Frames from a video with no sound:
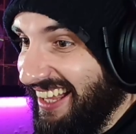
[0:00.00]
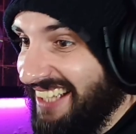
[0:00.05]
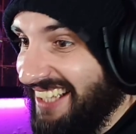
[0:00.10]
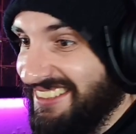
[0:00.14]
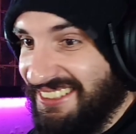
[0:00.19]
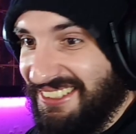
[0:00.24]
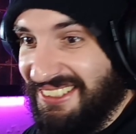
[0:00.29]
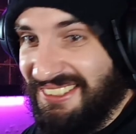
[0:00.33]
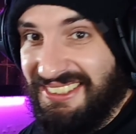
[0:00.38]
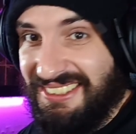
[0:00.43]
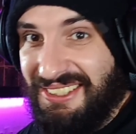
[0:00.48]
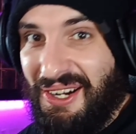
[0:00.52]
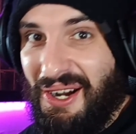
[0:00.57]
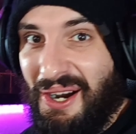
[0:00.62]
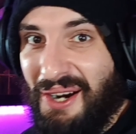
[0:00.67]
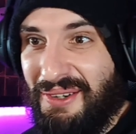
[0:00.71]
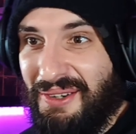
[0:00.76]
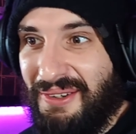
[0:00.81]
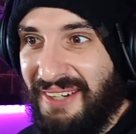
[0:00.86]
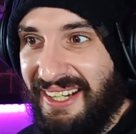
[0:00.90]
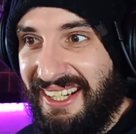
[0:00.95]
that just got
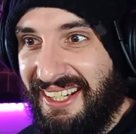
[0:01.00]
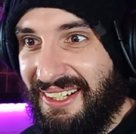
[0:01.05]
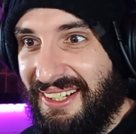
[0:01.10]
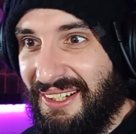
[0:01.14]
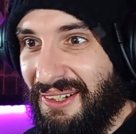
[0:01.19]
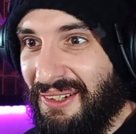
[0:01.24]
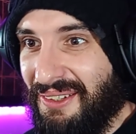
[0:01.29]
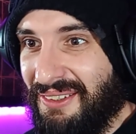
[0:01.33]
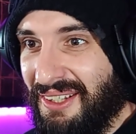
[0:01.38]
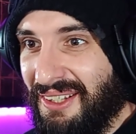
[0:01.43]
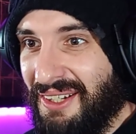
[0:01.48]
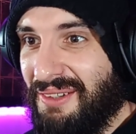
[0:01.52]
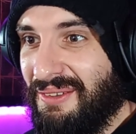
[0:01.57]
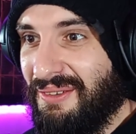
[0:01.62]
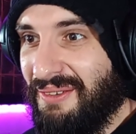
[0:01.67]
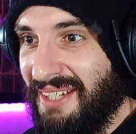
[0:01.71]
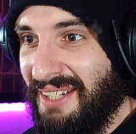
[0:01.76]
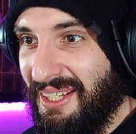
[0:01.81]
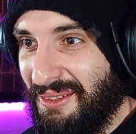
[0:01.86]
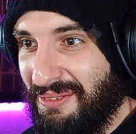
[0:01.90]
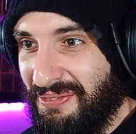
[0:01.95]
real.
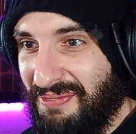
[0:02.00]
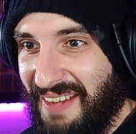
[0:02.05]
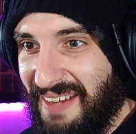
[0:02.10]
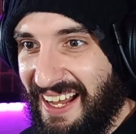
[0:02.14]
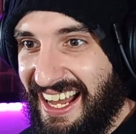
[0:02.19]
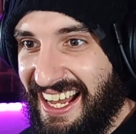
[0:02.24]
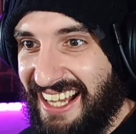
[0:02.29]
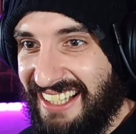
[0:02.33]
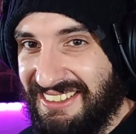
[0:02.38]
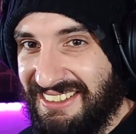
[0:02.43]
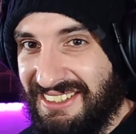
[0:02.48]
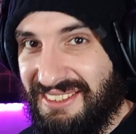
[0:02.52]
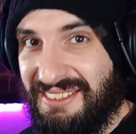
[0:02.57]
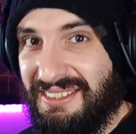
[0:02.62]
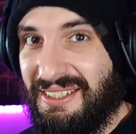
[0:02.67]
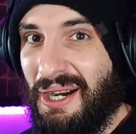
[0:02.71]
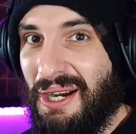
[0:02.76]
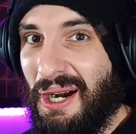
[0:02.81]
Real fast,